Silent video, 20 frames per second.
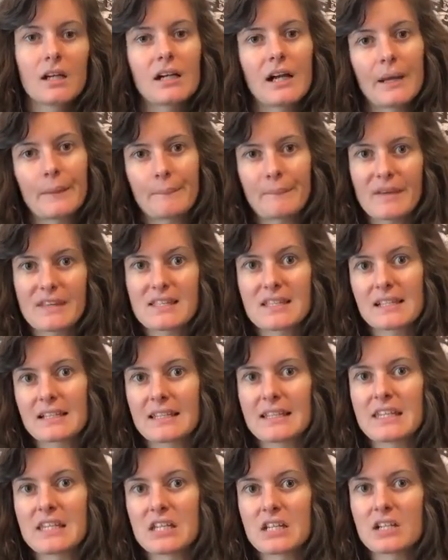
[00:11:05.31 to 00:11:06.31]
I'm
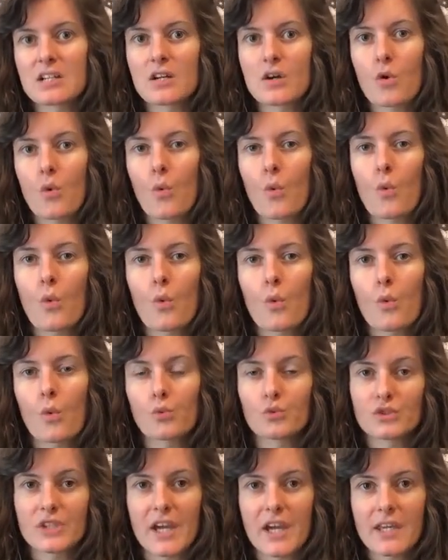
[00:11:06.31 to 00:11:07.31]
basically here
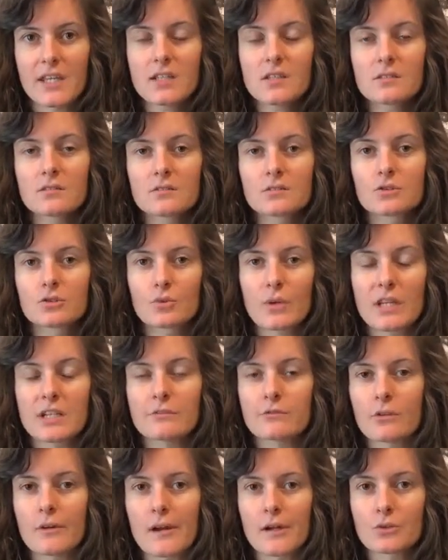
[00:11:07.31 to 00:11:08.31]
all day,
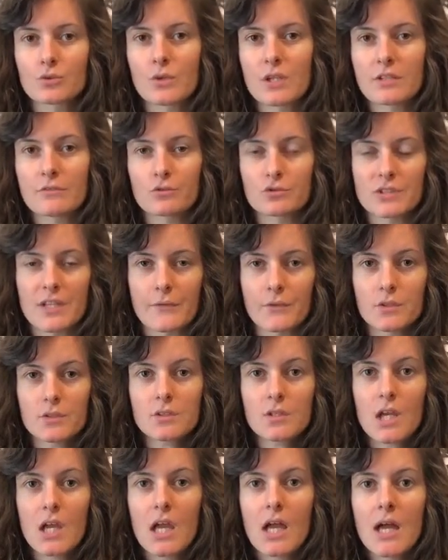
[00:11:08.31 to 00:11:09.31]
24/7.